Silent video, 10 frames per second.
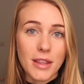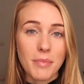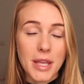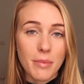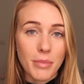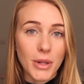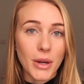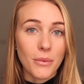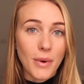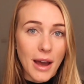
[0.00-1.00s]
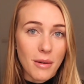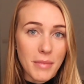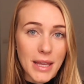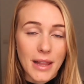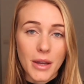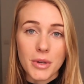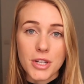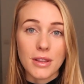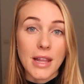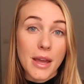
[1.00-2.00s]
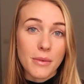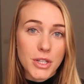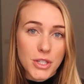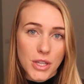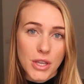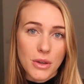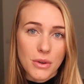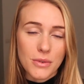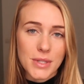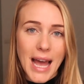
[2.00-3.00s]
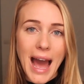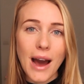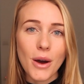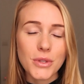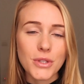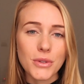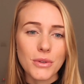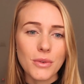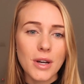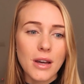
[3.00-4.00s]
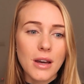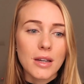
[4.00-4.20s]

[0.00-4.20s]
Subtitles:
the people around me, like which language to use, how to